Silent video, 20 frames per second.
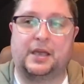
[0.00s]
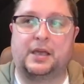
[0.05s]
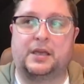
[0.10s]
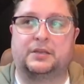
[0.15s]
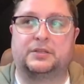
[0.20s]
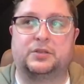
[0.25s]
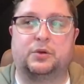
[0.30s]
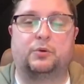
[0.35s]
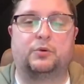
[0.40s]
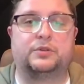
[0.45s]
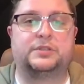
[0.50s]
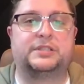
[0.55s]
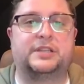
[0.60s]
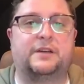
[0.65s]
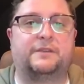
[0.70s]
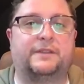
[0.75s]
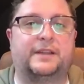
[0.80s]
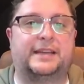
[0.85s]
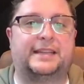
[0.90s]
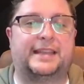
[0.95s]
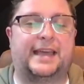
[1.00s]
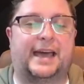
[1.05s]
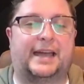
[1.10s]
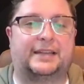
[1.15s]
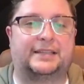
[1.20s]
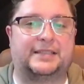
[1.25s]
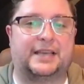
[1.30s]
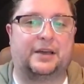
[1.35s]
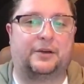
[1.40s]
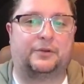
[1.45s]
So stuff like that
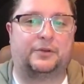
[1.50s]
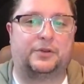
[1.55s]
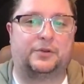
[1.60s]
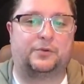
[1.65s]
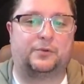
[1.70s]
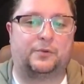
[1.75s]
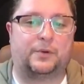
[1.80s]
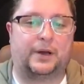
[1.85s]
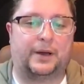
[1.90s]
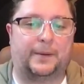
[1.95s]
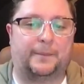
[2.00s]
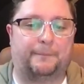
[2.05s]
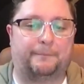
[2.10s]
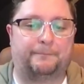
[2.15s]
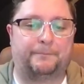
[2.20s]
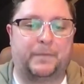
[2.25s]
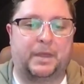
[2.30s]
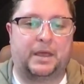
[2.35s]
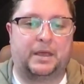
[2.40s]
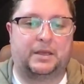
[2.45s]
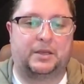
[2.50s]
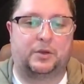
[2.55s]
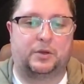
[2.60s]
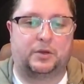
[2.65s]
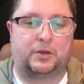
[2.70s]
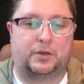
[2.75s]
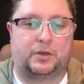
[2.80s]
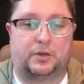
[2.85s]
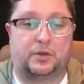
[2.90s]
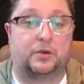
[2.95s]
is how you, um,
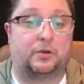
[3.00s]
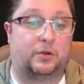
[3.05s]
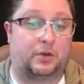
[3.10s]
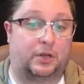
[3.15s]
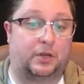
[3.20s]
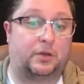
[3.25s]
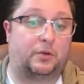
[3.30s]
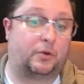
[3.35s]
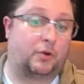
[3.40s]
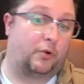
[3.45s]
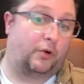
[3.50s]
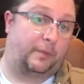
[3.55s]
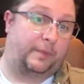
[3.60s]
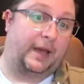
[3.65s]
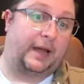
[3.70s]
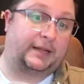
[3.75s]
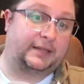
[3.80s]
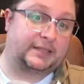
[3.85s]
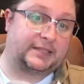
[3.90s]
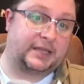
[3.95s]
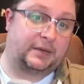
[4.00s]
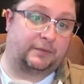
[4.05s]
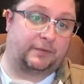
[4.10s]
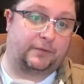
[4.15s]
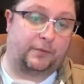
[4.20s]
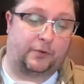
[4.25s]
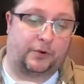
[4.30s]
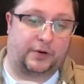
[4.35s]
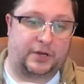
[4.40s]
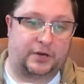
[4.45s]
you, you are going back to step
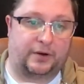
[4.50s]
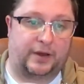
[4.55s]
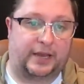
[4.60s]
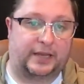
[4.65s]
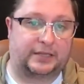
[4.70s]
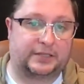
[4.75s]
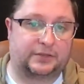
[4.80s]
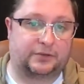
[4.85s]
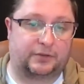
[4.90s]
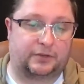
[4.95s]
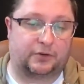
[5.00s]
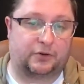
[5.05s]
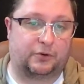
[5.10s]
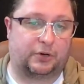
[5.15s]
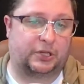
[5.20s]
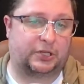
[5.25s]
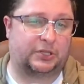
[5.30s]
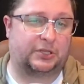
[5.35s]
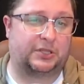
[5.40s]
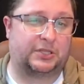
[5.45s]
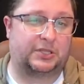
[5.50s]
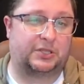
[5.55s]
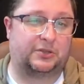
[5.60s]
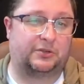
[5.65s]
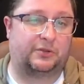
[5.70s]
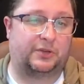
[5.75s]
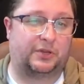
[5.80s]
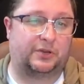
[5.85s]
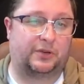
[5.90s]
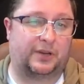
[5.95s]
four. You're answering their questions.
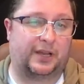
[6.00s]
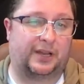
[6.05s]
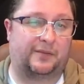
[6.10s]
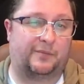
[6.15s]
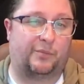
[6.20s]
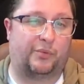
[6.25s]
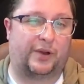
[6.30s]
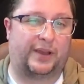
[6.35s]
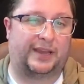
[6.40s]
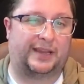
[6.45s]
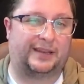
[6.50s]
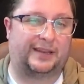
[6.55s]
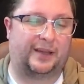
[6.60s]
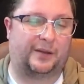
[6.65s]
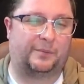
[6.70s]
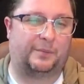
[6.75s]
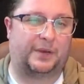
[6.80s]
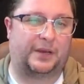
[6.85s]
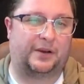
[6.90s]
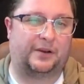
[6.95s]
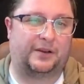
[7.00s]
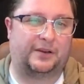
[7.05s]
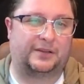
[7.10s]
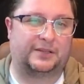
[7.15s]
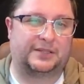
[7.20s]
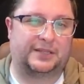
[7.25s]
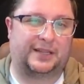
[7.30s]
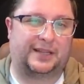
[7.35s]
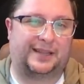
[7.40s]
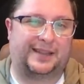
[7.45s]
You're, you're kind of breaking down
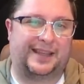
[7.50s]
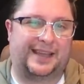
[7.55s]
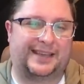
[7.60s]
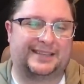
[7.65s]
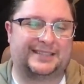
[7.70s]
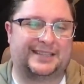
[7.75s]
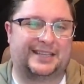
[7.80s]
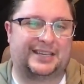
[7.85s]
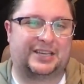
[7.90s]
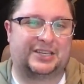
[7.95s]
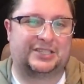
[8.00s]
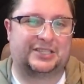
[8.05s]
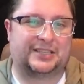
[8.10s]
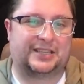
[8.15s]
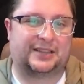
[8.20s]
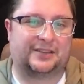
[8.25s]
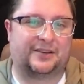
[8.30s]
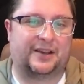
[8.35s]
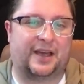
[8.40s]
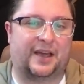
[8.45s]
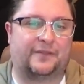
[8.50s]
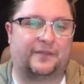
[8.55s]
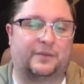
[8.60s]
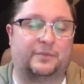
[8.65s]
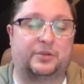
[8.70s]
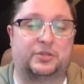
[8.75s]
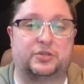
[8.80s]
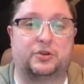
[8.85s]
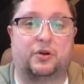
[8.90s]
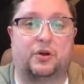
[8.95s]
barriers and, and the hesitations that they're having,
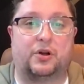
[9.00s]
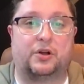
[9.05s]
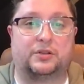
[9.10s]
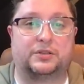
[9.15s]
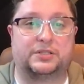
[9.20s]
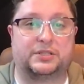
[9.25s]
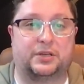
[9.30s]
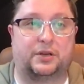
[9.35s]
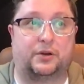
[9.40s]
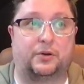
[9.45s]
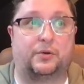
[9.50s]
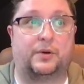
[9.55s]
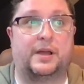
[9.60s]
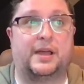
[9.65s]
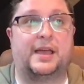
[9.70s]
but you're also also